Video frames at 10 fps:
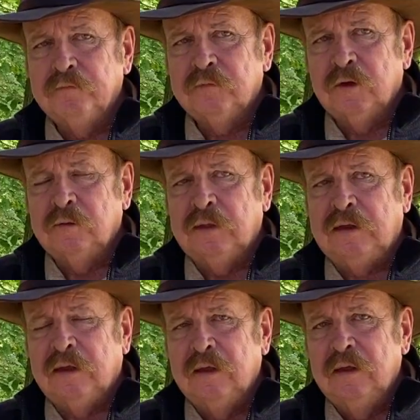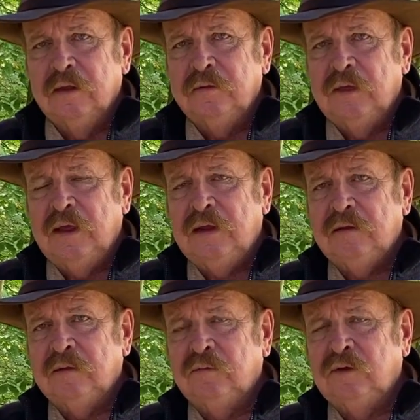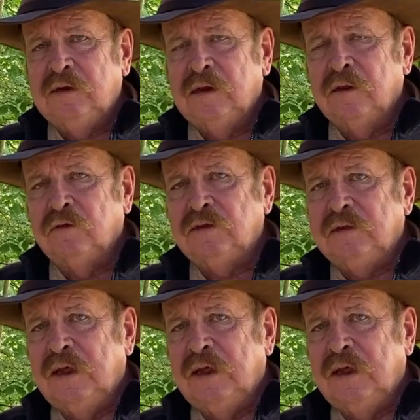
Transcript: So the other reason